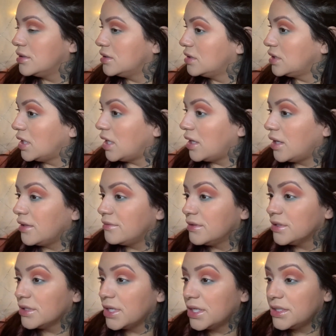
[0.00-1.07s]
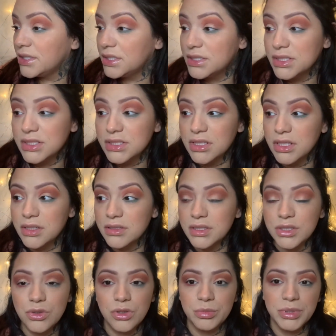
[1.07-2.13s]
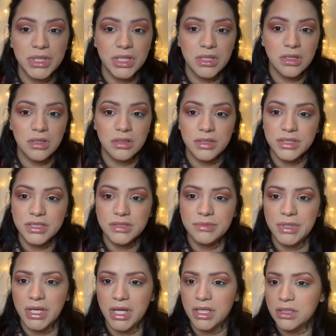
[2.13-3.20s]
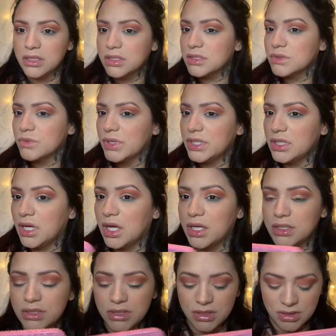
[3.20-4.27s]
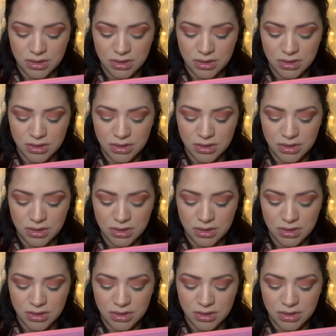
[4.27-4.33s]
yeah, I figure I need to start incorporating color into my eye looks. Why not?